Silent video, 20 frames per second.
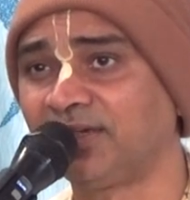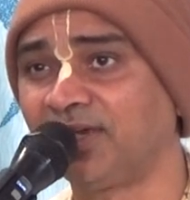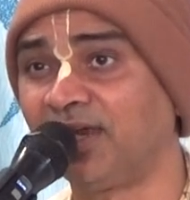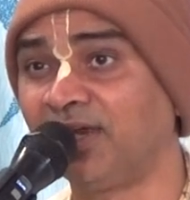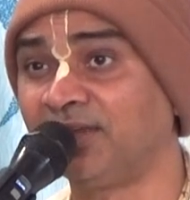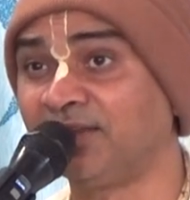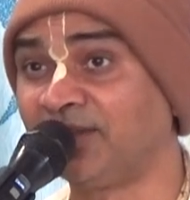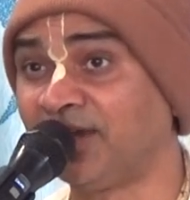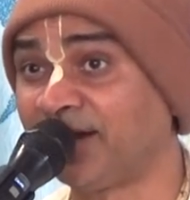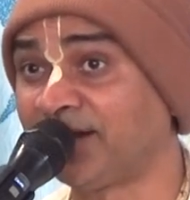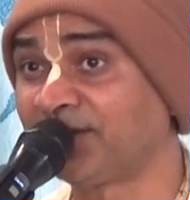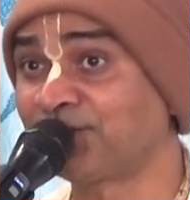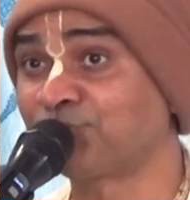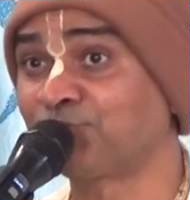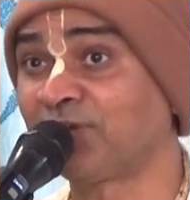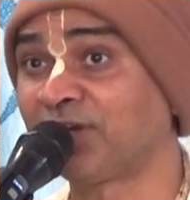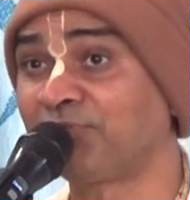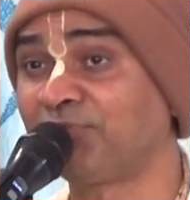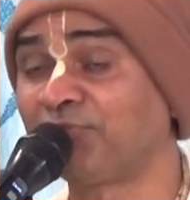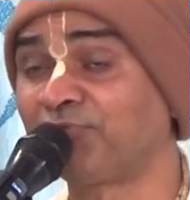And that is
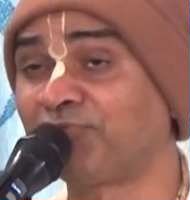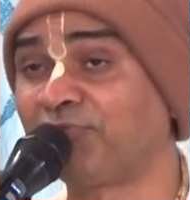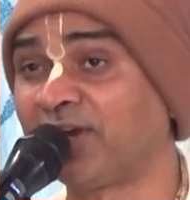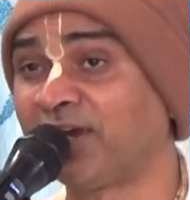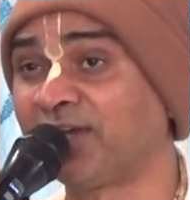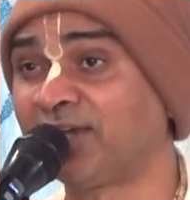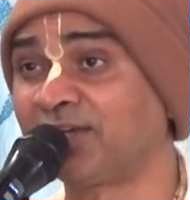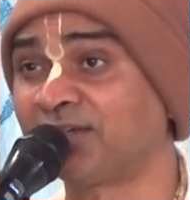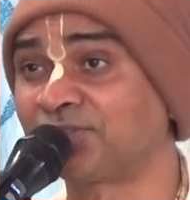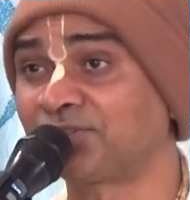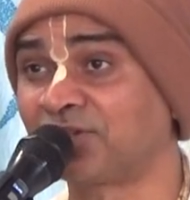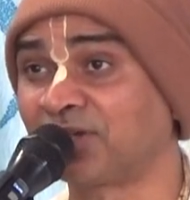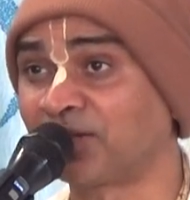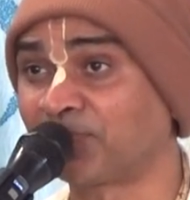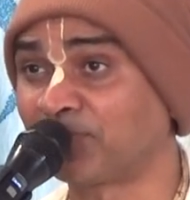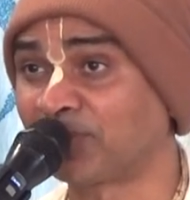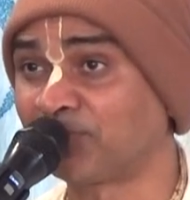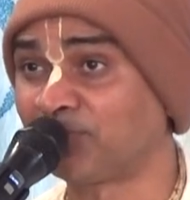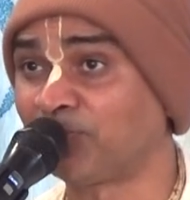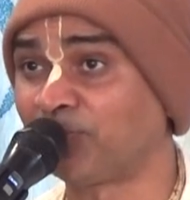why we find
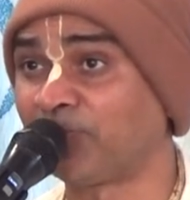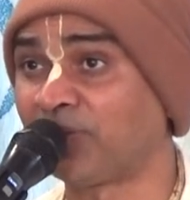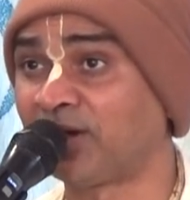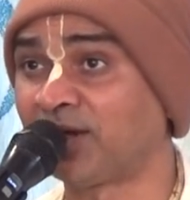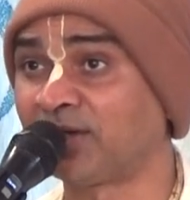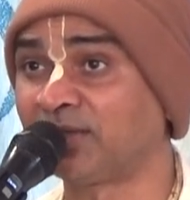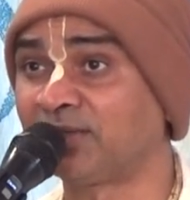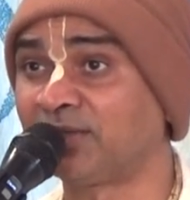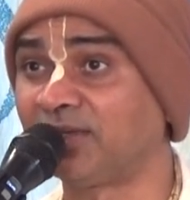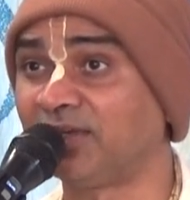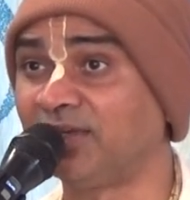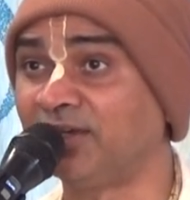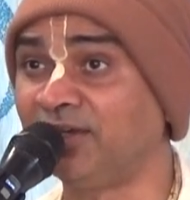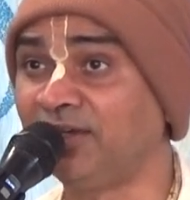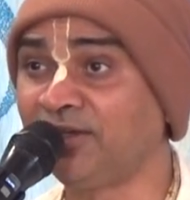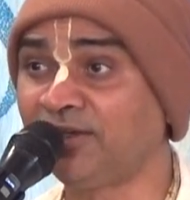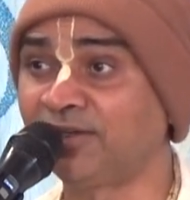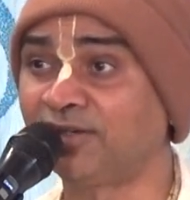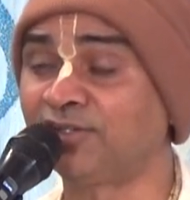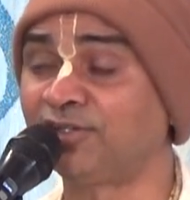Srila Prabhupada
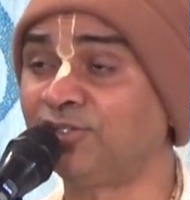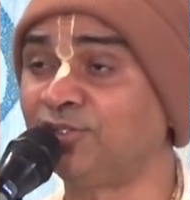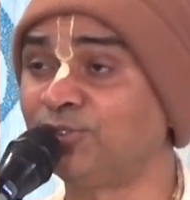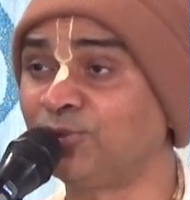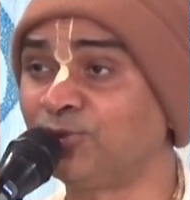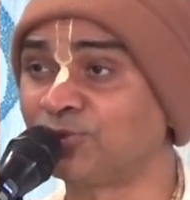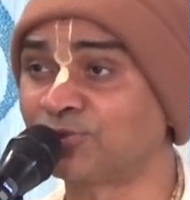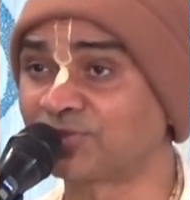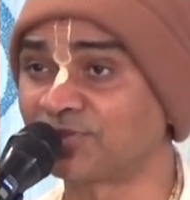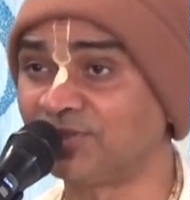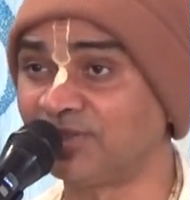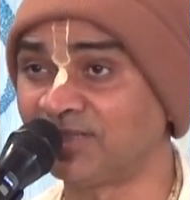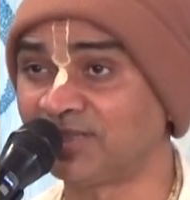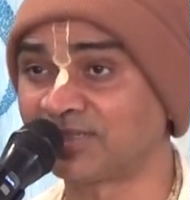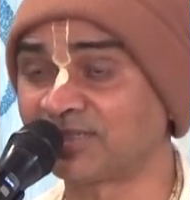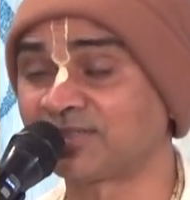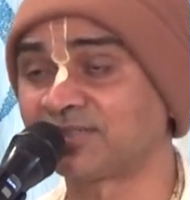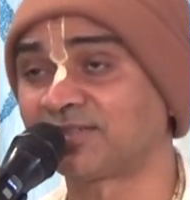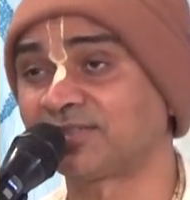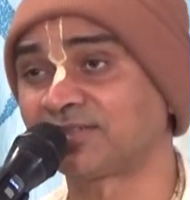introduced
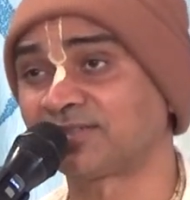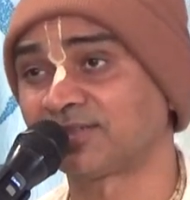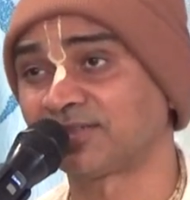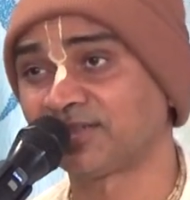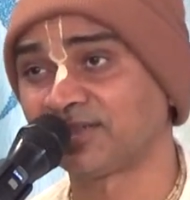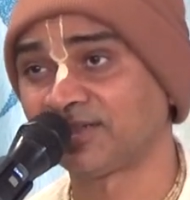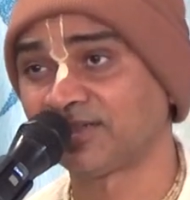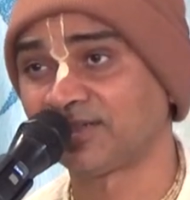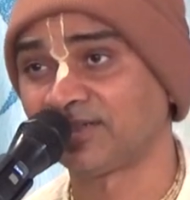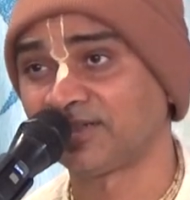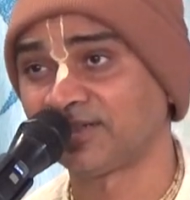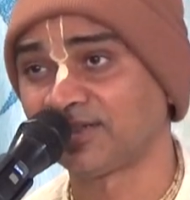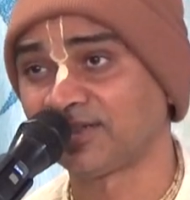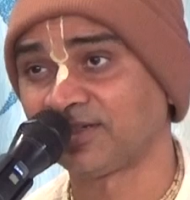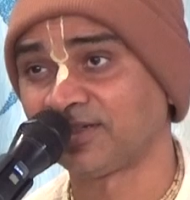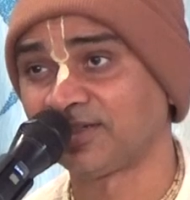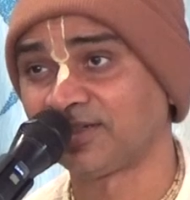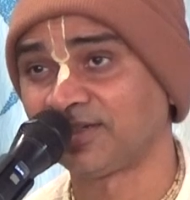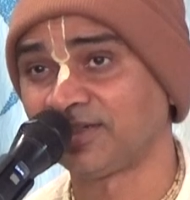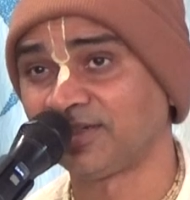this
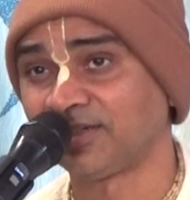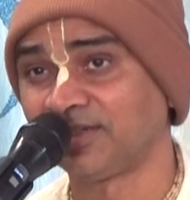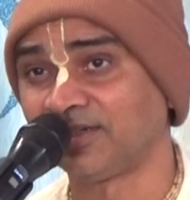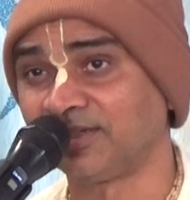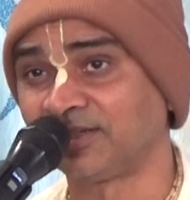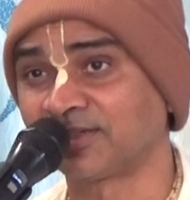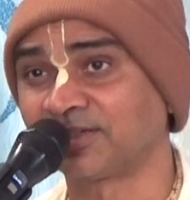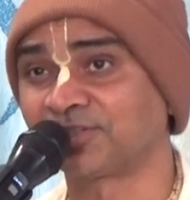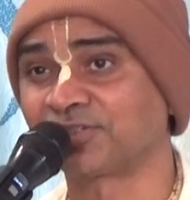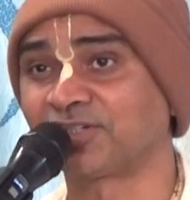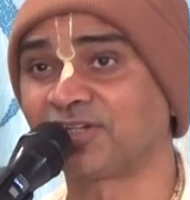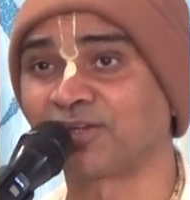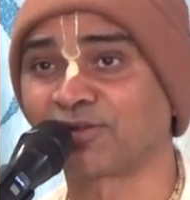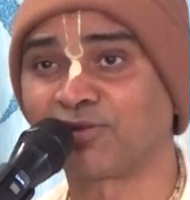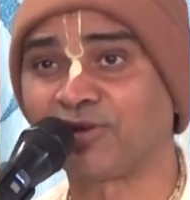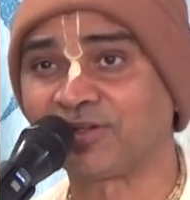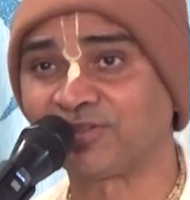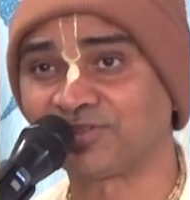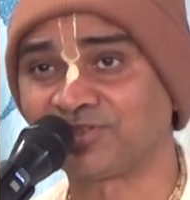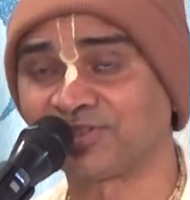in Krishna
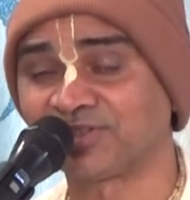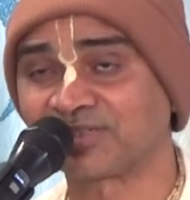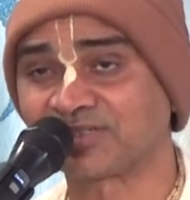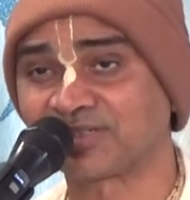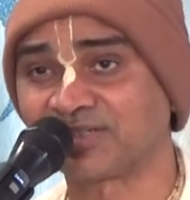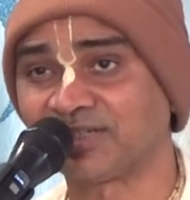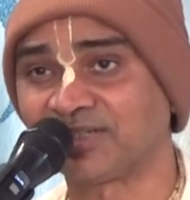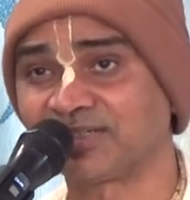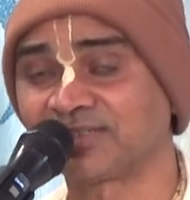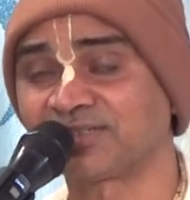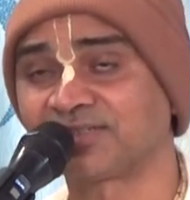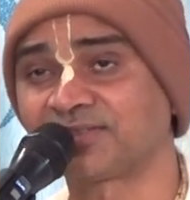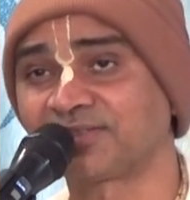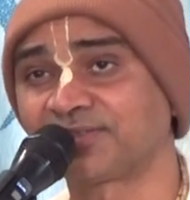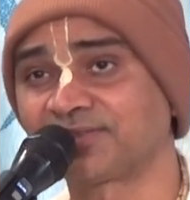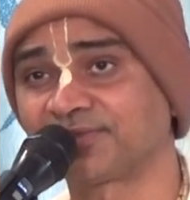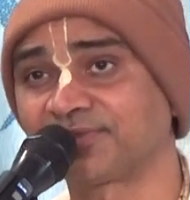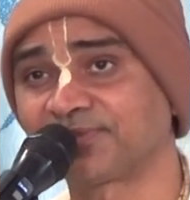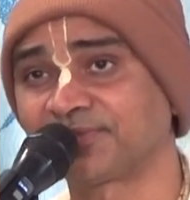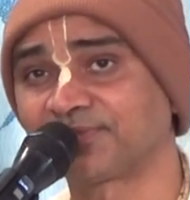consciousness.